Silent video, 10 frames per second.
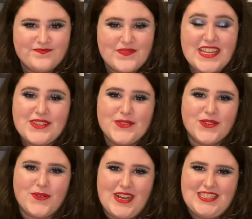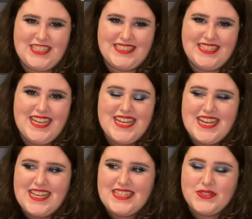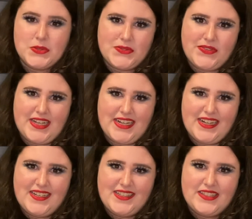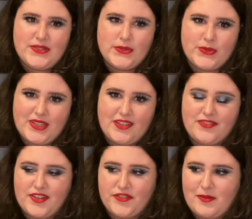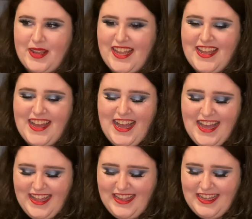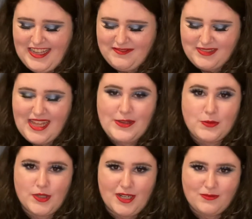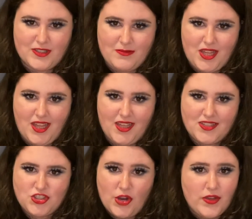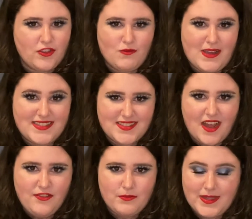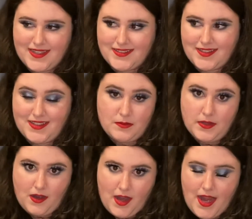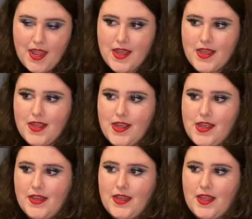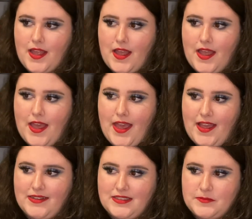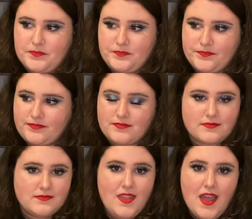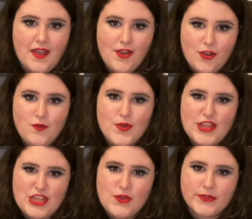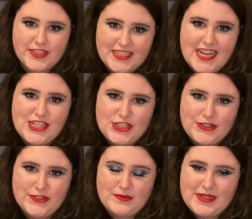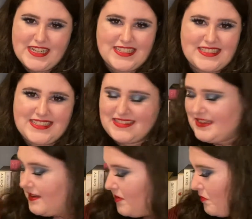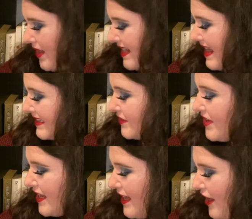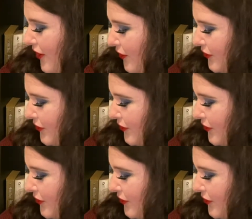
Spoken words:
Thank you for watching. This was fun. This was really fun for me. I am glad you put up with me showing you my stuff because it's been great. And I hope that you will stay tuned because my next video